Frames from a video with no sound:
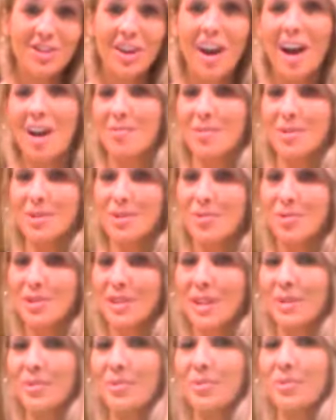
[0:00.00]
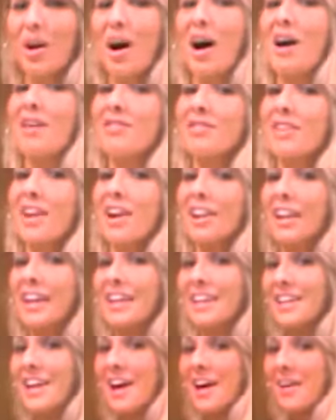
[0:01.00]
going to try them as soon as they cool off.
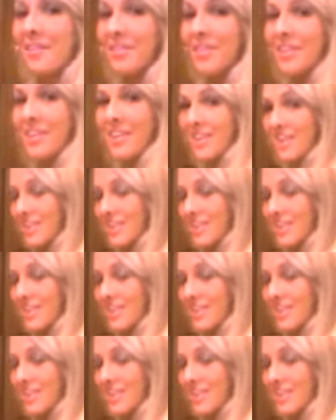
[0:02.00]
I'll let you know.